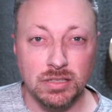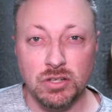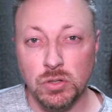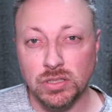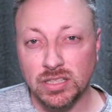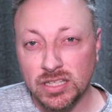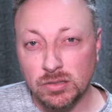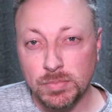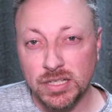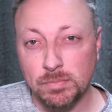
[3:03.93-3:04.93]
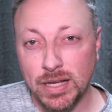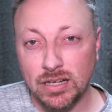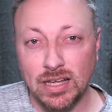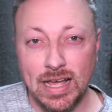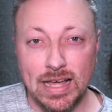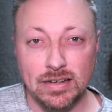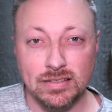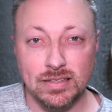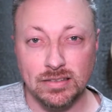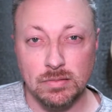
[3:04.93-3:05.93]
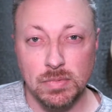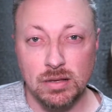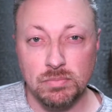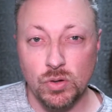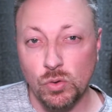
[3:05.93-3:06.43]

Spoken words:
know a little bit about how to set them up,